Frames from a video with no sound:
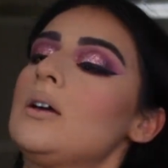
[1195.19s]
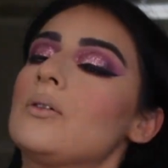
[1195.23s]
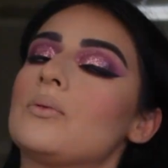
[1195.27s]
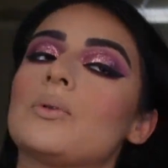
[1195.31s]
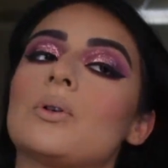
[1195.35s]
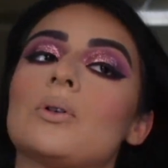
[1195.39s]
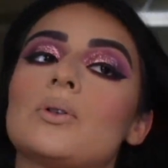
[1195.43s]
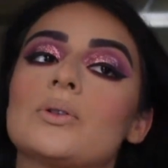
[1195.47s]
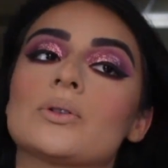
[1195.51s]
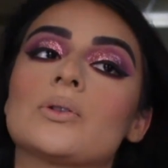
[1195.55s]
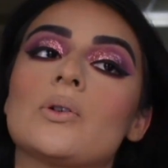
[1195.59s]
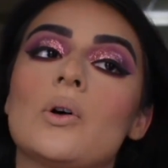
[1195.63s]

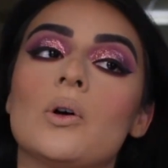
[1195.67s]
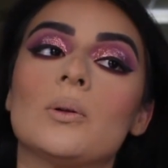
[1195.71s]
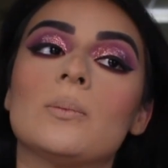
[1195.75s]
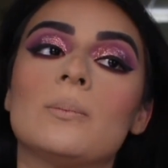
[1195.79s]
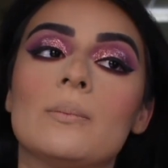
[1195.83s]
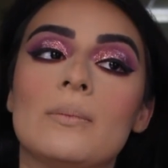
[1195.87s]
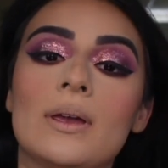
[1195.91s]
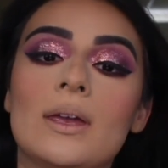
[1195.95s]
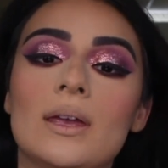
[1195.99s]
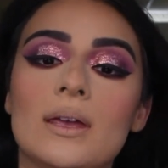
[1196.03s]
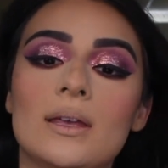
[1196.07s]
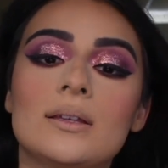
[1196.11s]
Rose
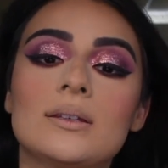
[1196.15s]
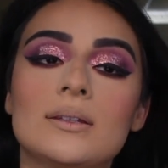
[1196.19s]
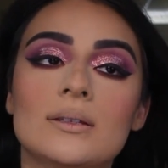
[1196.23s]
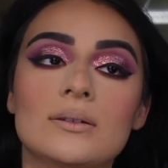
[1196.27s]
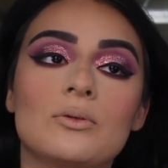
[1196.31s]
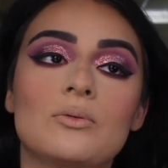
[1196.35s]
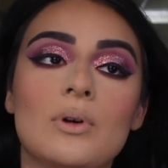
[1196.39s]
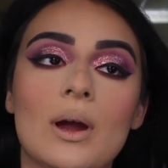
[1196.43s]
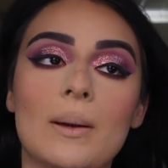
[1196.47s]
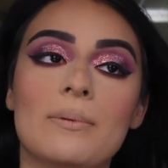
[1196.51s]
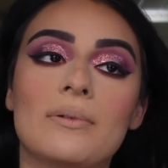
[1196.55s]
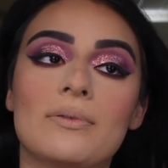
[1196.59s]
Gold
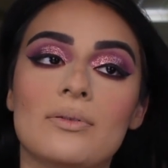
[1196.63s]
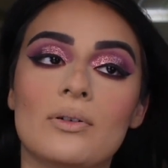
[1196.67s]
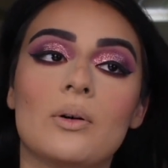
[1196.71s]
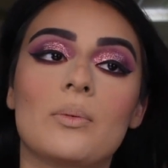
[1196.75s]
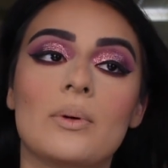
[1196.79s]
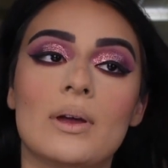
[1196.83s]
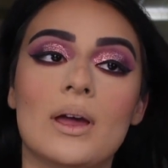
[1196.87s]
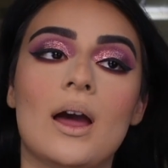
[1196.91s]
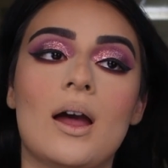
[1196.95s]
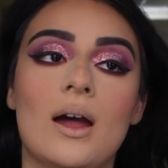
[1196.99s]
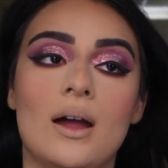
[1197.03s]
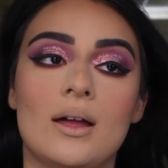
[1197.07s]
Mist right before
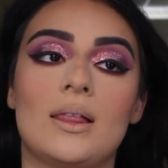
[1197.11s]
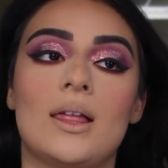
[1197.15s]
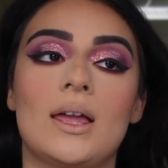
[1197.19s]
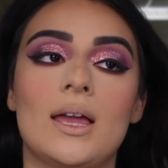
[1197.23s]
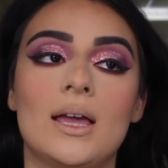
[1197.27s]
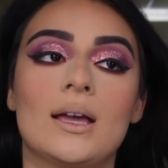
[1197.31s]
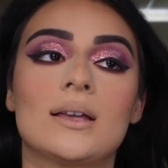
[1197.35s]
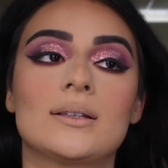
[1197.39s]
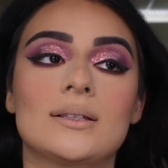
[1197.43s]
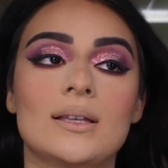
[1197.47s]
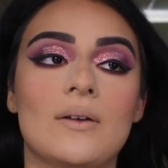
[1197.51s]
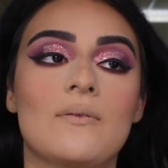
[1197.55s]
we
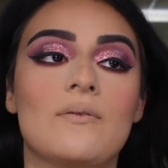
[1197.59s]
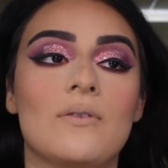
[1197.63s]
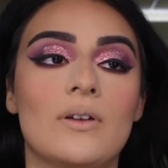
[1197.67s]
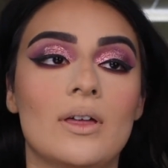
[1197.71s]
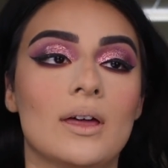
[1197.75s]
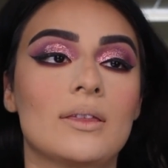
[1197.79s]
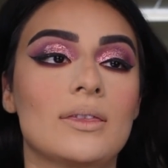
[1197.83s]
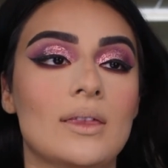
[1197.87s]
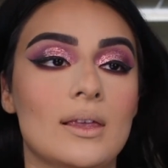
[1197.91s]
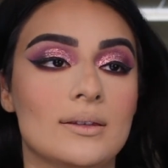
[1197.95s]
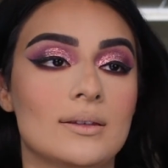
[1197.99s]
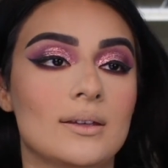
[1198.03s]
highlight, because I feel
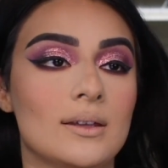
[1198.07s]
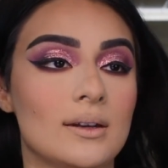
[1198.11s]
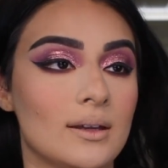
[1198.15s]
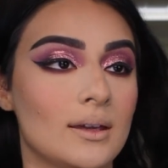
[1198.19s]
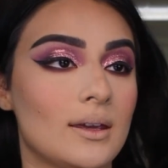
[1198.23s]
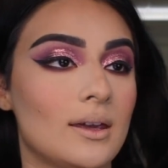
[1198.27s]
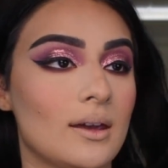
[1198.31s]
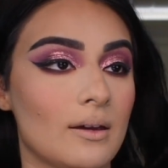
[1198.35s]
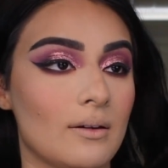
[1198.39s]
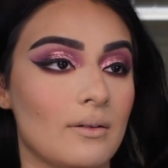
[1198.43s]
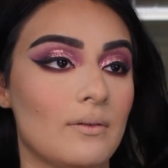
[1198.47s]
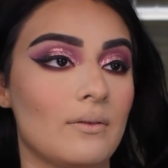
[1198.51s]
like that's gonna
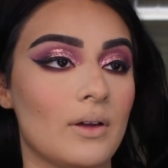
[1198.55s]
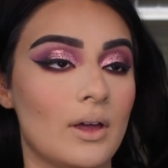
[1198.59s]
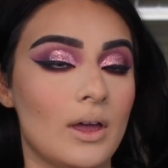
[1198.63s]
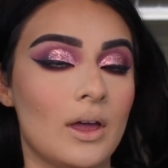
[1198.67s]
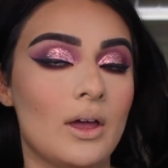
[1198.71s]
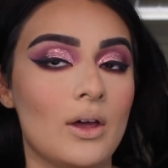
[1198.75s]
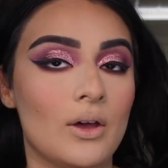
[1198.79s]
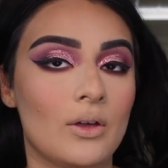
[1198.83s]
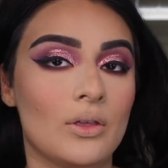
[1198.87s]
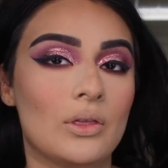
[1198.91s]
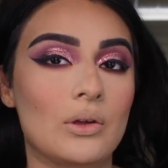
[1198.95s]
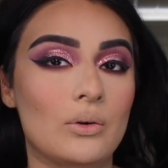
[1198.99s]
give
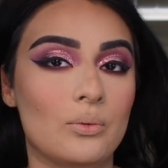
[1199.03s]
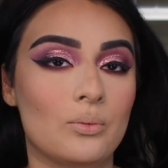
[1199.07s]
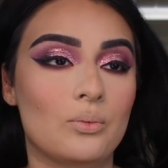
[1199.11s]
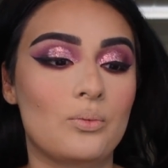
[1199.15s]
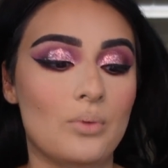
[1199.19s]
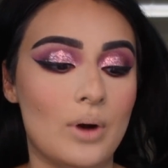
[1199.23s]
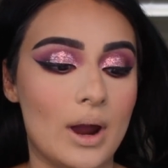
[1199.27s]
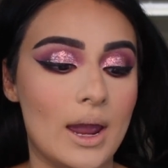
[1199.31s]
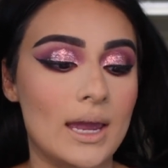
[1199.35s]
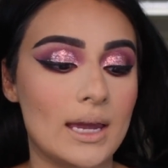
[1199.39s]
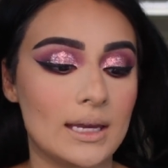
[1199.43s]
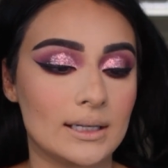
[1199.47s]
the
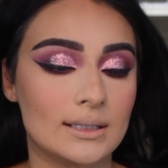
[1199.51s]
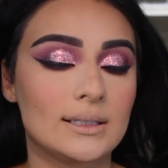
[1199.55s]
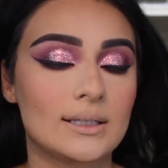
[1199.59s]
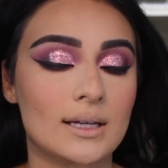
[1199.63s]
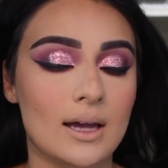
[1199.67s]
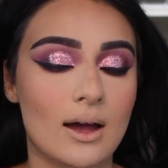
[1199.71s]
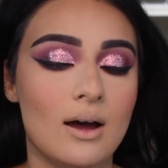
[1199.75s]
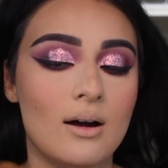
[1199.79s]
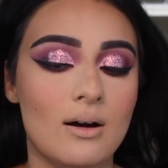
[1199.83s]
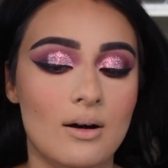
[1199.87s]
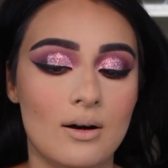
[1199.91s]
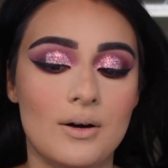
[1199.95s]
right
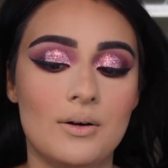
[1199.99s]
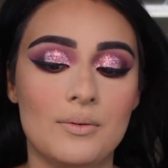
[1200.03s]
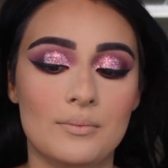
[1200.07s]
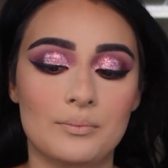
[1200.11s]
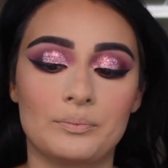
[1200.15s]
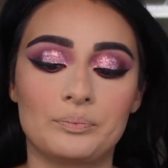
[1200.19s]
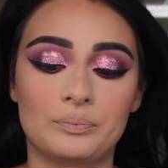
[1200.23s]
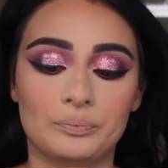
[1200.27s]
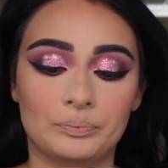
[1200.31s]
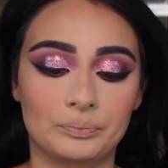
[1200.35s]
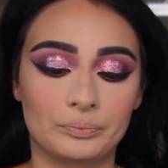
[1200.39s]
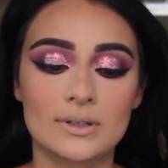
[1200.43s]

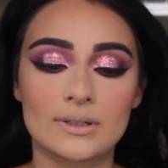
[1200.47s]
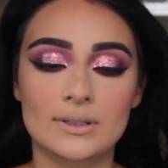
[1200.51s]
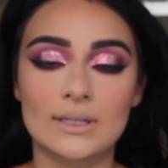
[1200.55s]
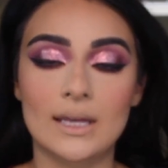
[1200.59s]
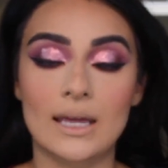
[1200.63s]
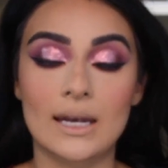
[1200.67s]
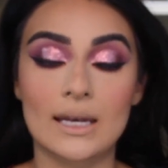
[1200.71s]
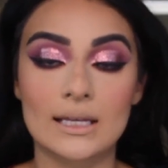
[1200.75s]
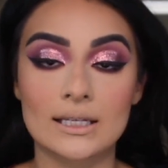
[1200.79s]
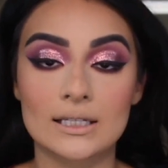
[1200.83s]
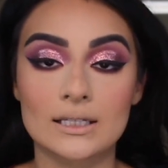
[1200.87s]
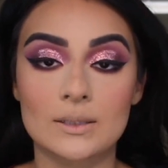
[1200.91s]

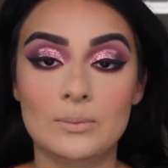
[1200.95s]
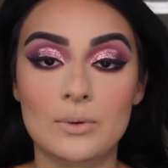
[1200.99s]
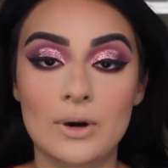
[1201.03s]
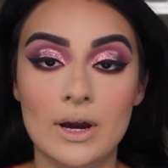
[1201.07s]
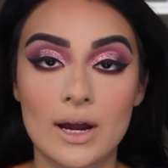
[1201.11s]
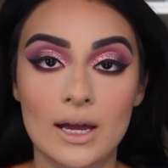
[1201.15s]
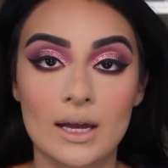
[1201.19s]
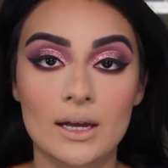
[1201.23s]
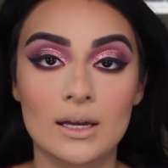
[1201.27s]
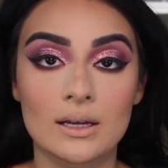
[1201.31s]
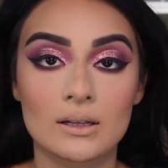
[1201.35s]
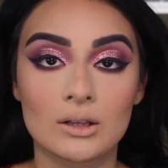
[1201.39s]
setting
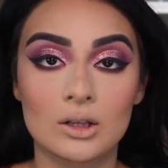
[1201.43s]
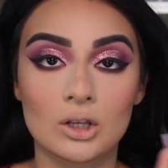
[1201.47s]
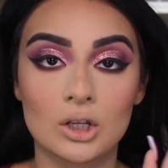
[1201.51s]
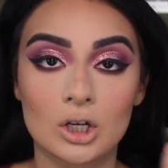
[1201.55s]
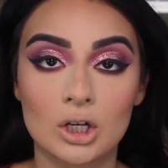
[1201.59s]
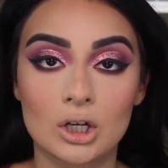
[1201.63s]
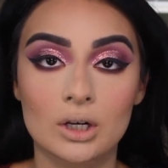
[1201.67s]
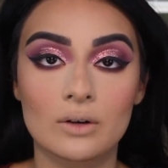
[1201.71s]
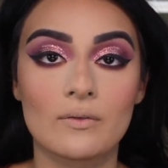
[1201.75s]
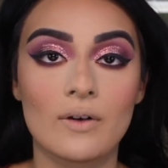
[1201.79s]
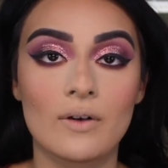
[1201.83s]
spray look